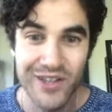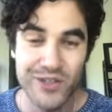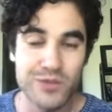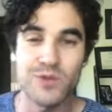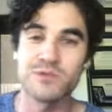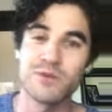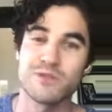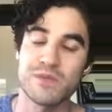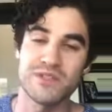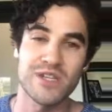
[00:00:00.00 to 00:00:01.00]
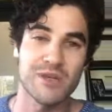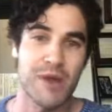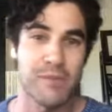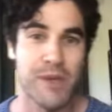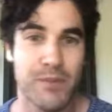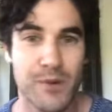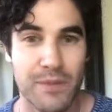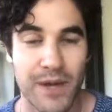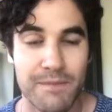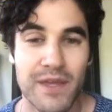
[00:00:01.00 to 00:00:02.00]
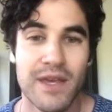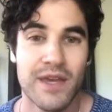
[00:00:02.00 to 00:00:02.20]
Those weren't supposed to be seen by people. But